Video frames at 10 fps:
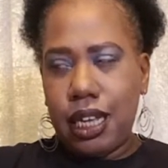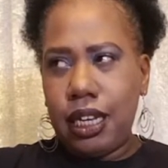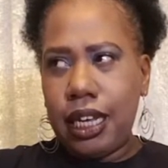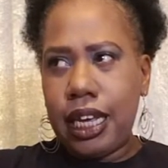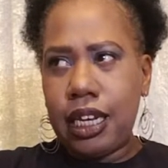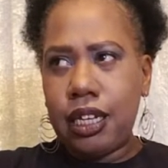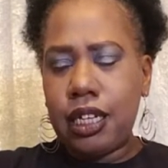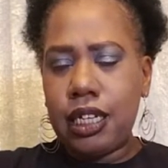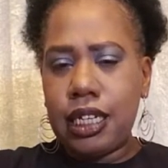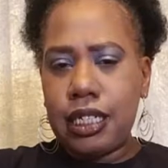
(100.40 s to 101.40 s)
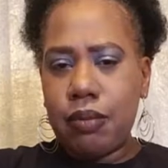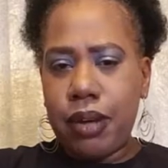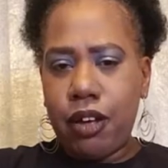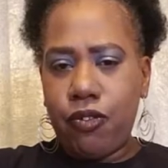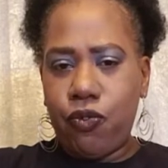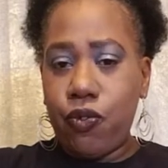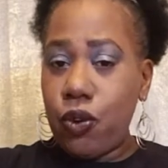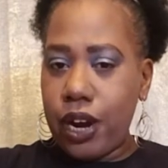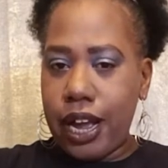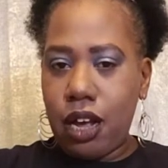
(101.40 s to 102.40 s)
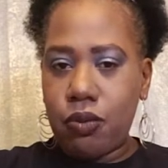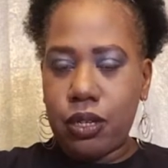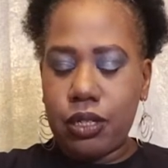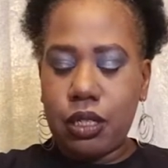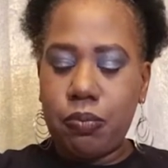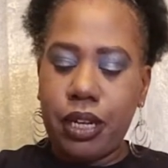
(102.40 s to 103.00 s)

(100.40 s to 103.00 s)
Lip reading: Atlanta, and that's about 4 hours.